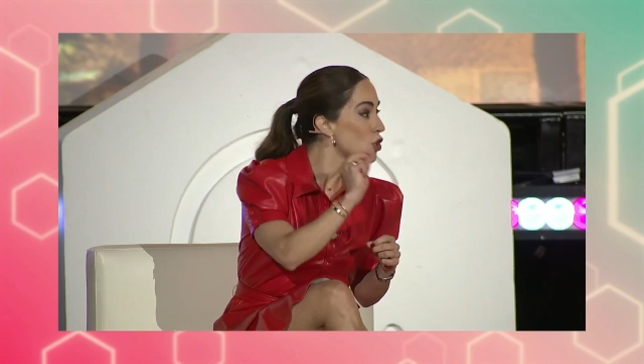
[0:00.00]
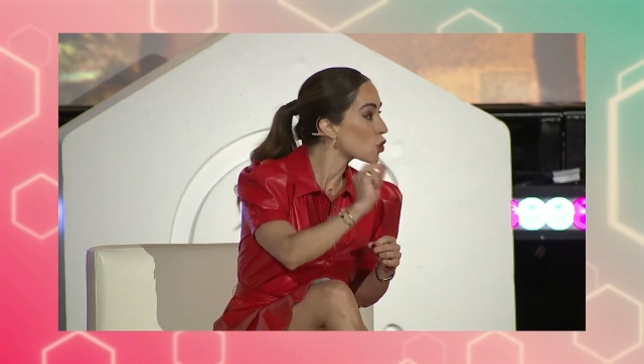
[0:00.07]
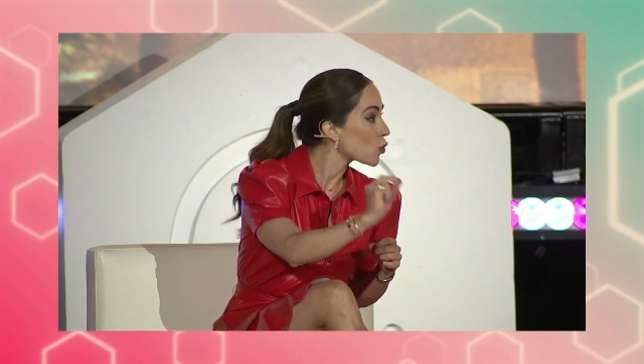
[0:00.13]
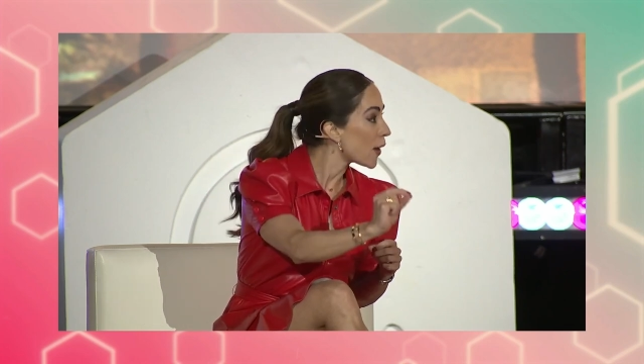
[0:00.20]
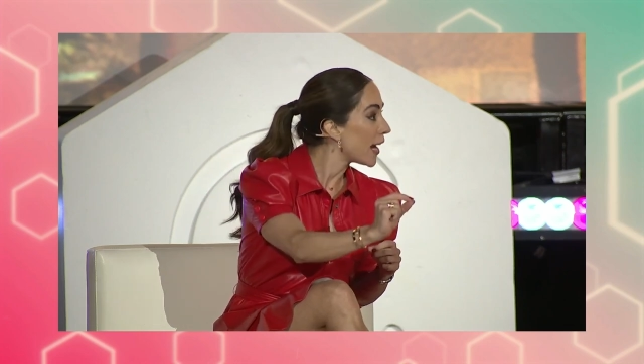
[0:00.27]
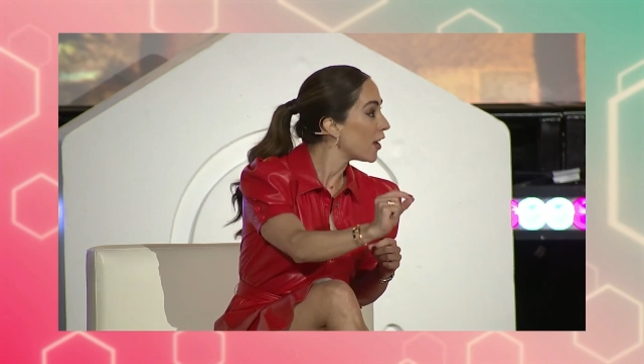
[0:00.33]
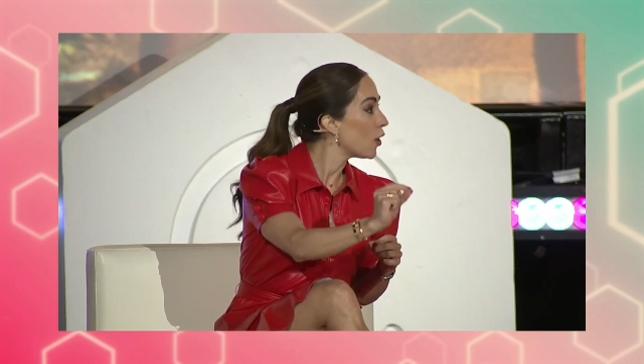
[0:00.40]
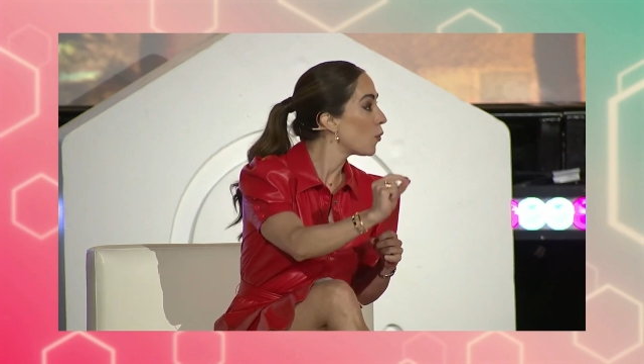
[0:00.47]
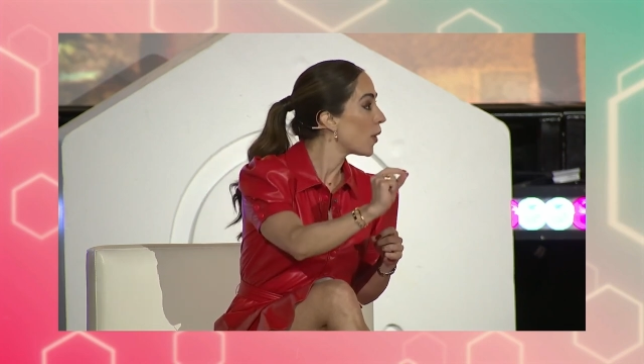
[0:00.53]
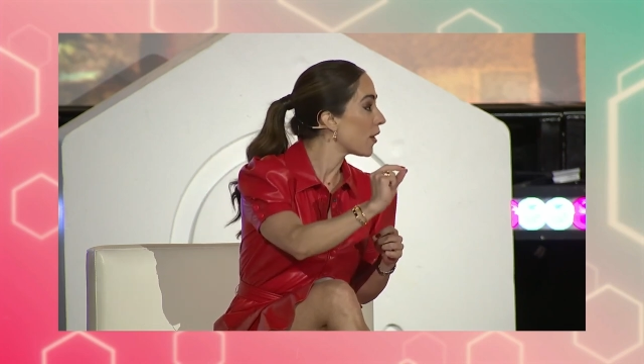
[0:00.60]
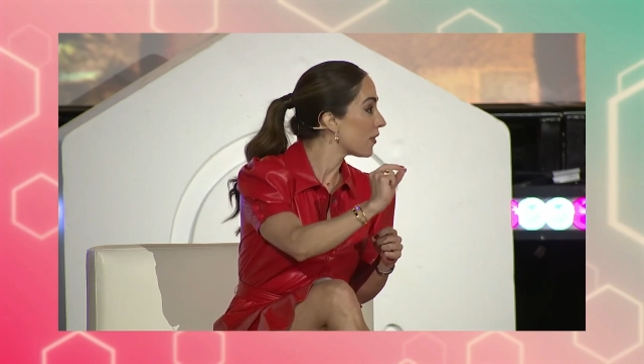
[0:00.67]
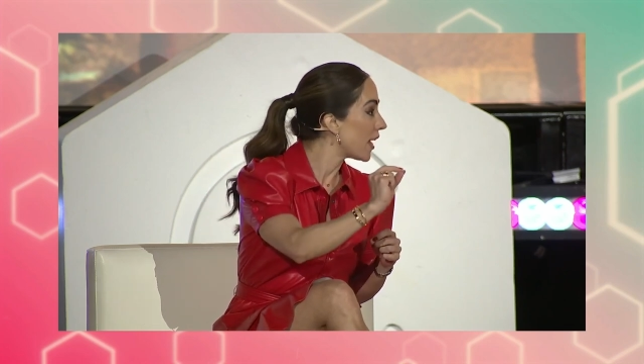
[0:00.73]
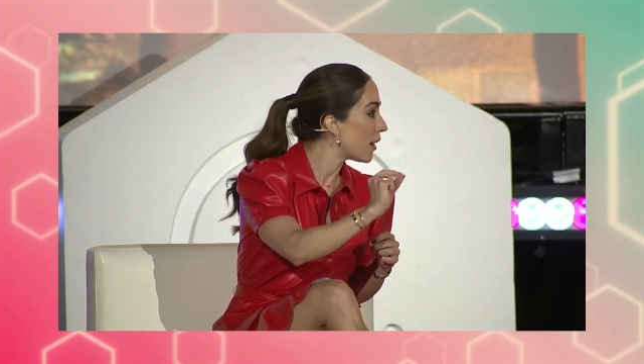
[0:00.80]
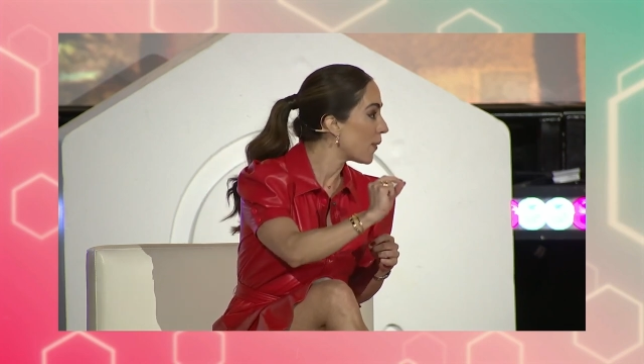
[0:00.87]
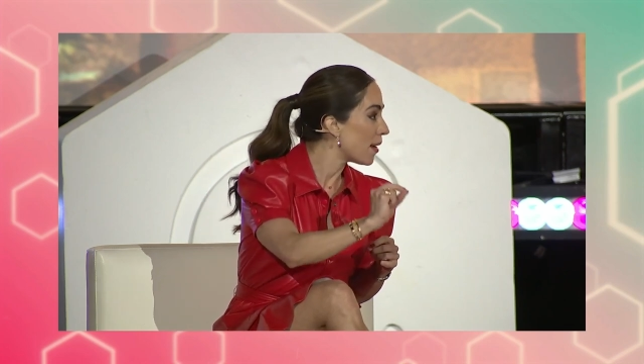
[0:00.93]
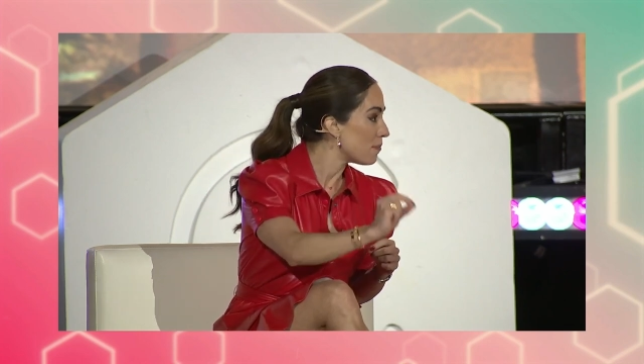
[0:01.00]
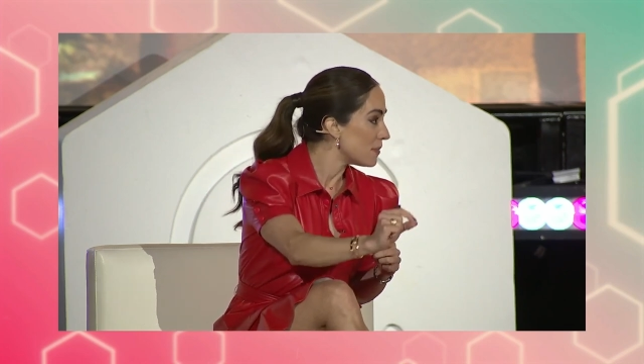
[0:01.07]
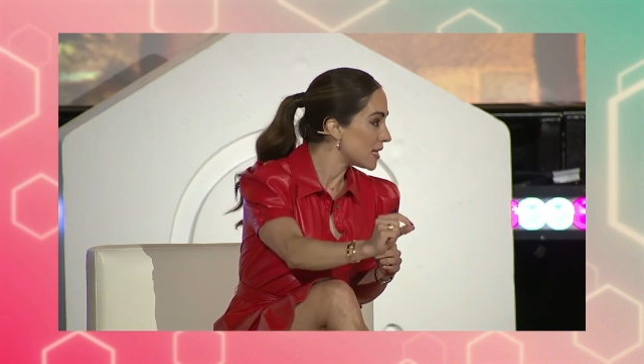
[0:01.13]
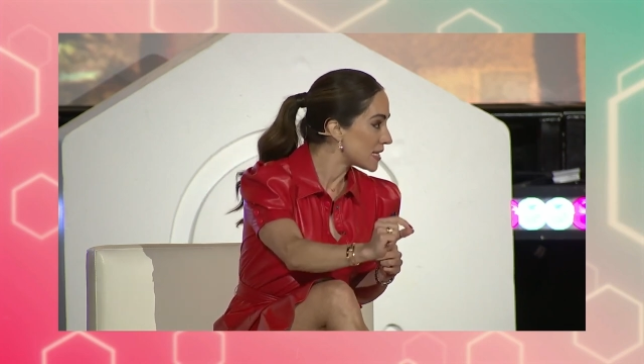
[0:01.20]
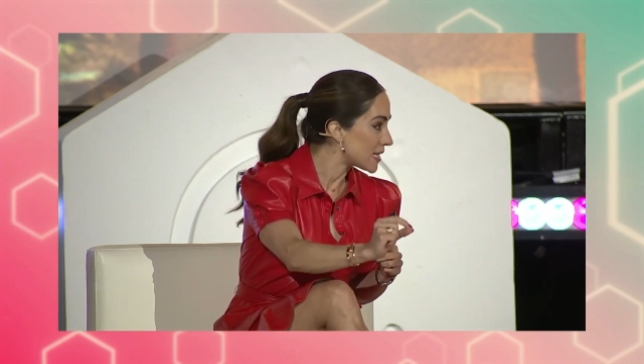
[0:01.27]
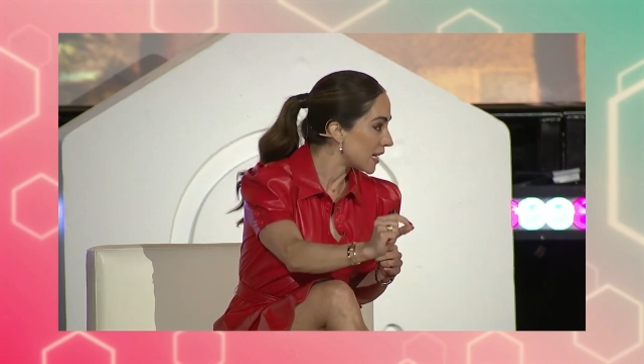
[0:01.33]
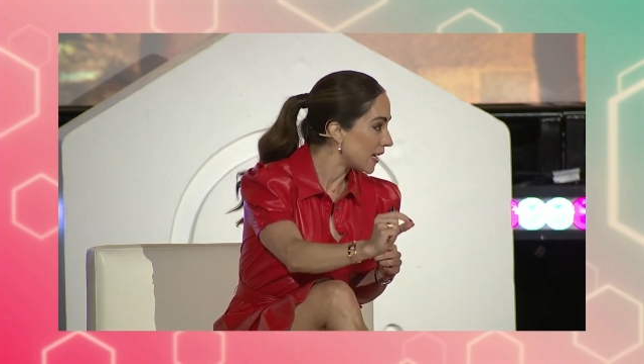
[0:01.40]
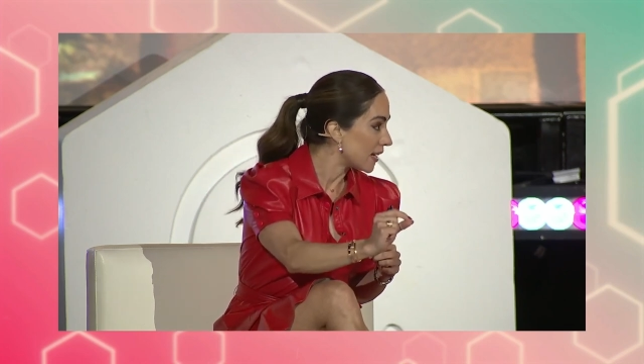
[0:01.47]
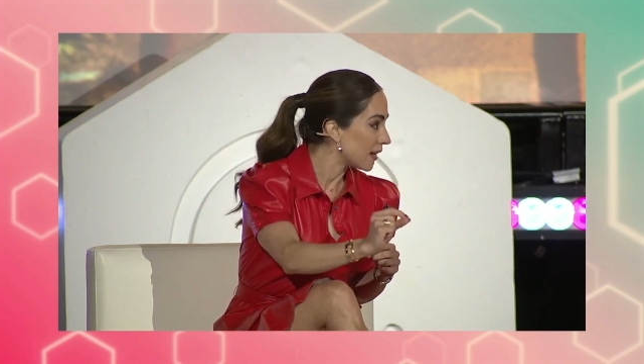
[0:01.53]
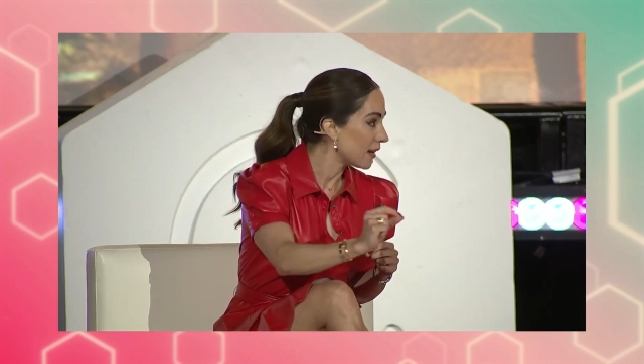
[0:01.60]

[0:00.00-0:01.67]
trail where they went missing